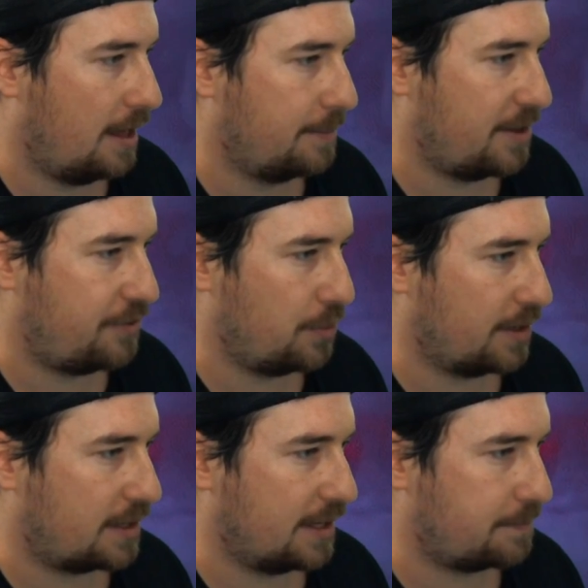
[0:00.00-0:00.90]
If you were
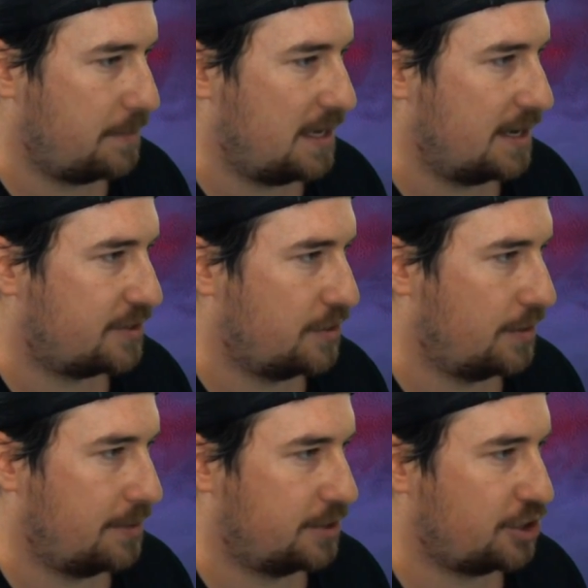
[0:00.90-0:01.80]
to click media too,
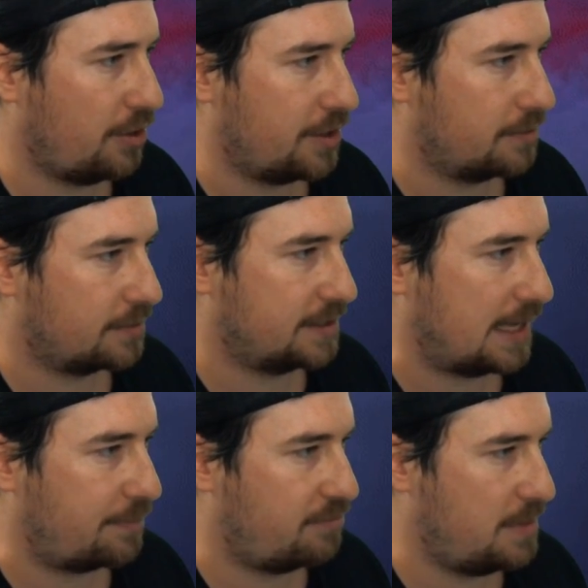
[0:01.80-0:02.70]
it would show you the
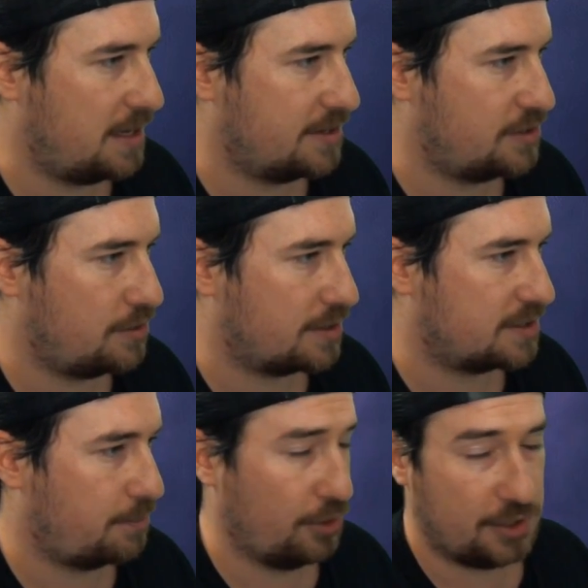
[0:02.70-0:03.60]
type of medias you can
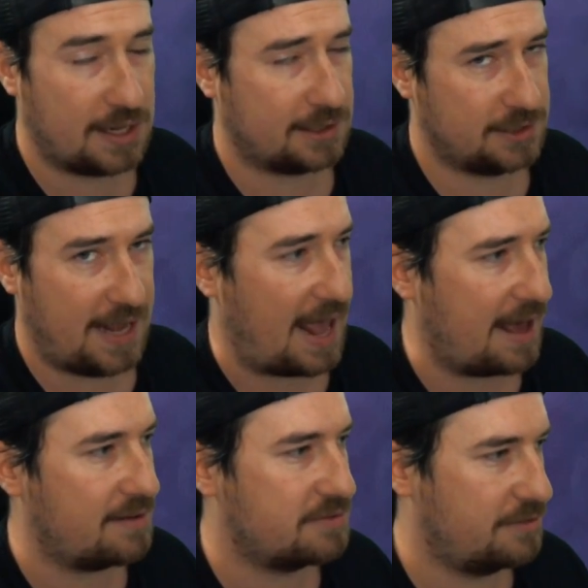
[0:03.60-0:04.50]
support. You can actually
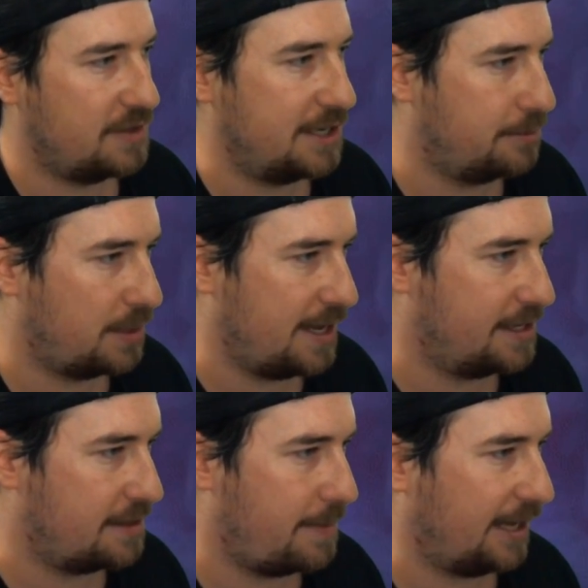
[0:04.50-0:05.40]
have a video
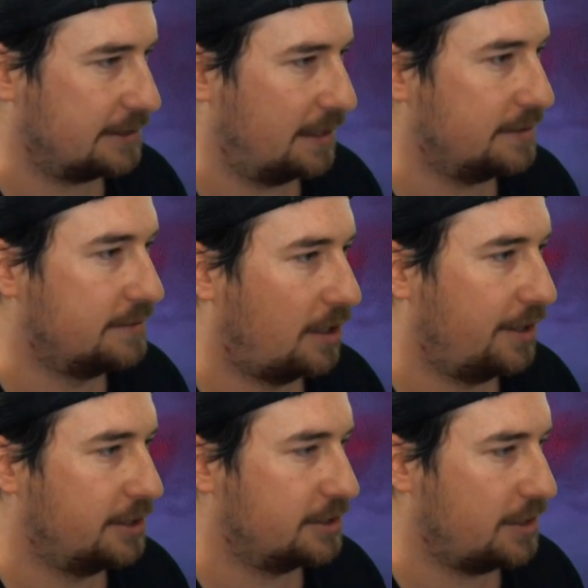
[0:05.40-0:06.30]
playing in the background
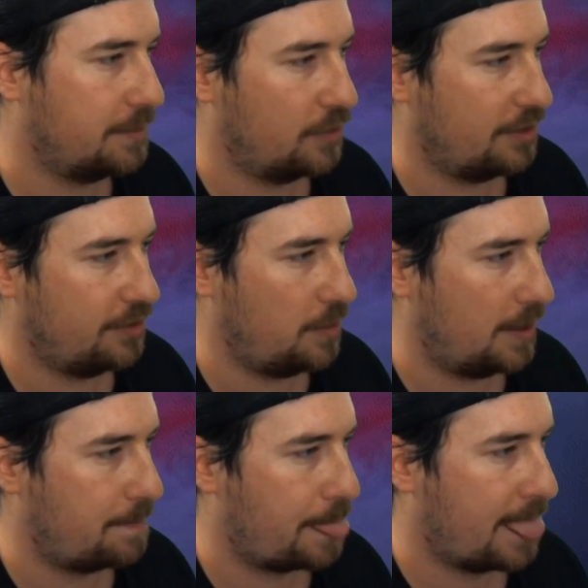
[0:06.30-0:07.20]
on your stream whenever you
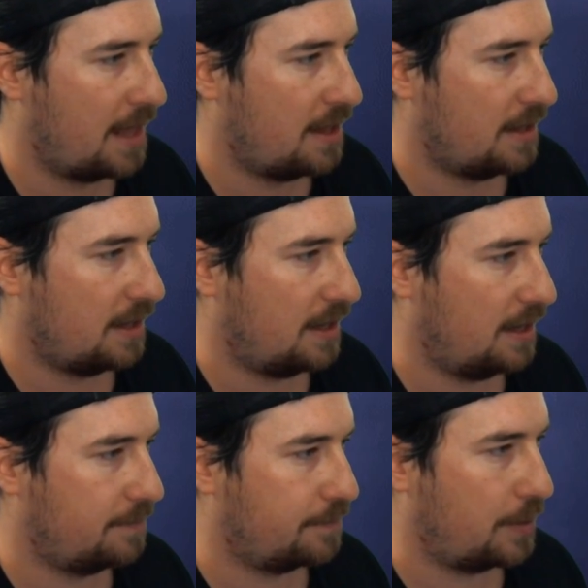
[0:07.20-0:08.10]
want.
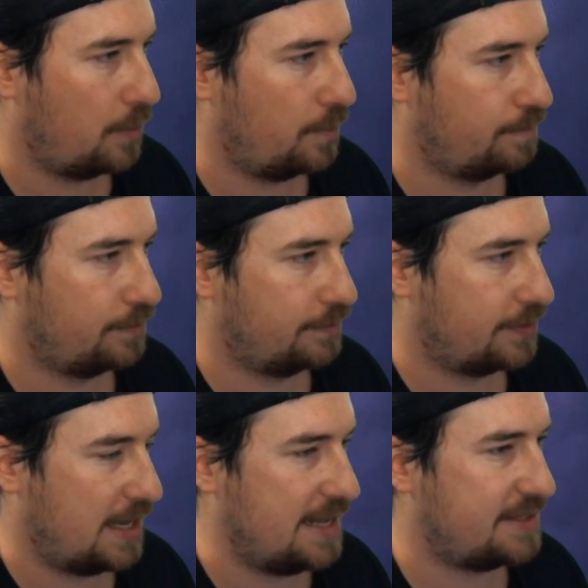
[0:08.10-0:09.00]
But
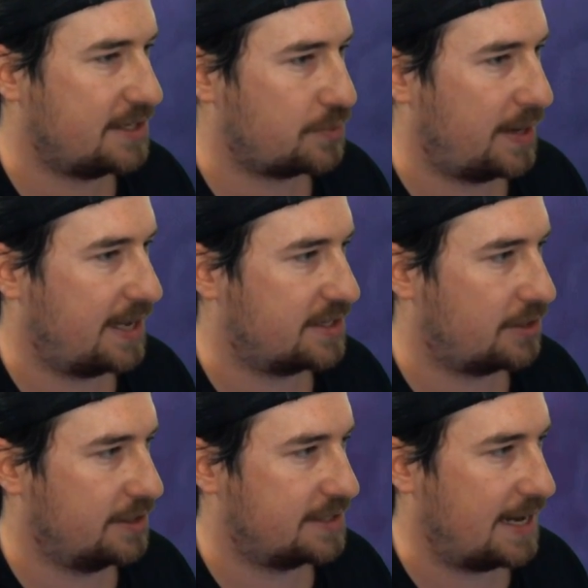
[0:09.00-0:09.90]
the easiest way to get
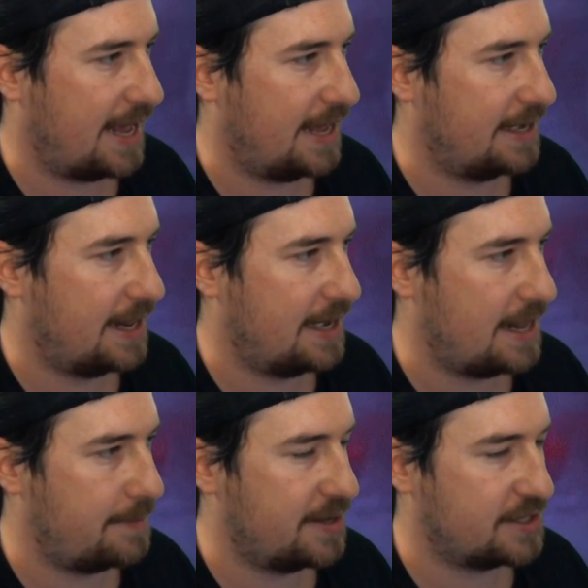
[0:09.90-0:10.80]
started is to add an
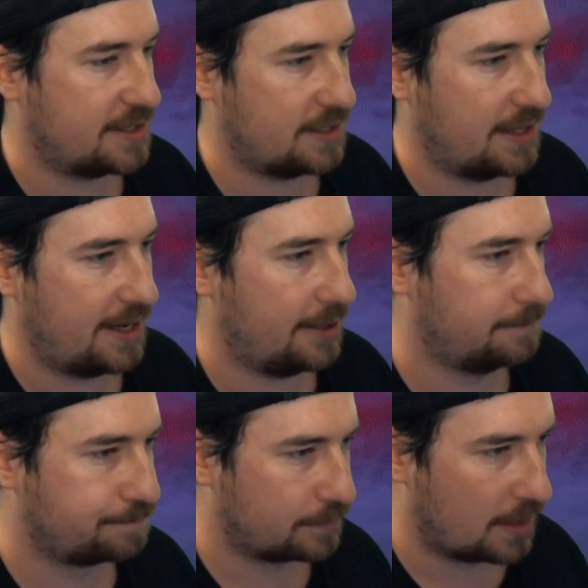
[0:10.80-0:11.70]
image as a layer.
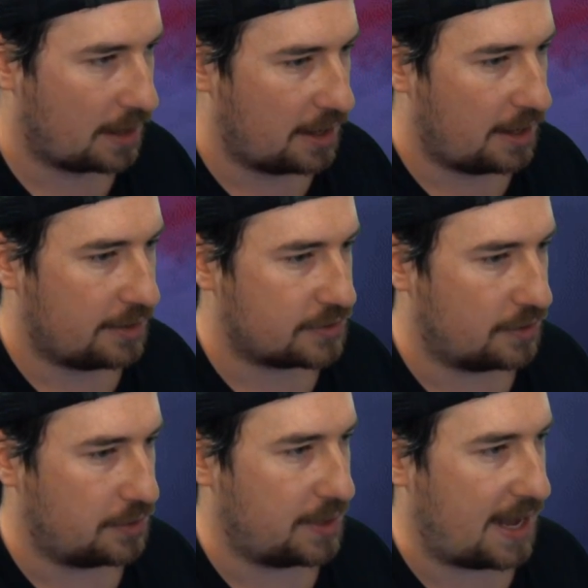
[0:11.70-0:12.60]
So
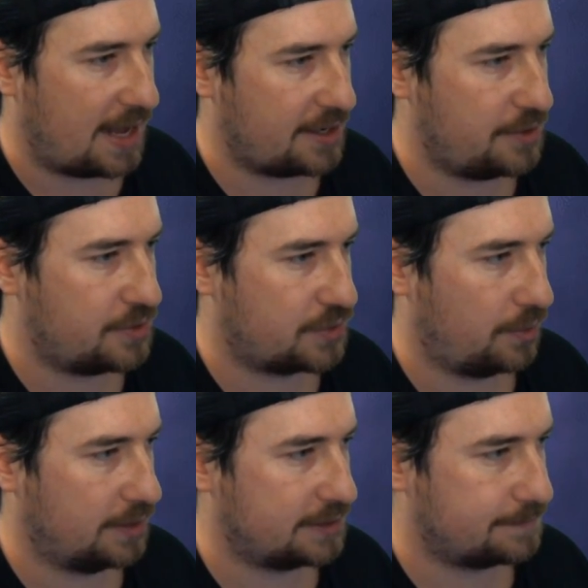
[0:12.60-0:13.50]
you would add a new
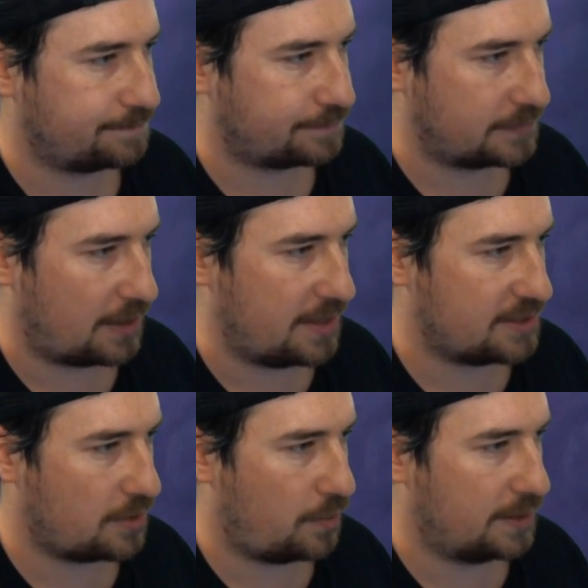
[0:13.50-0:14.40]
source. Now these
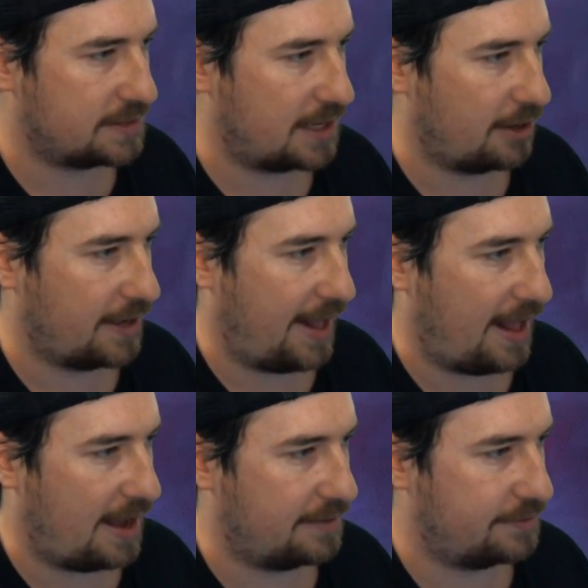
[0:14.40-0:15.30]
are the ones that I already
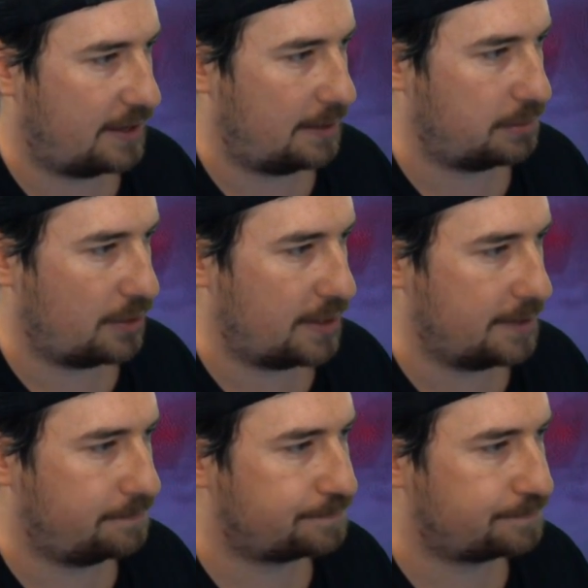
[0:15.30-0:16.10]
have uploaded.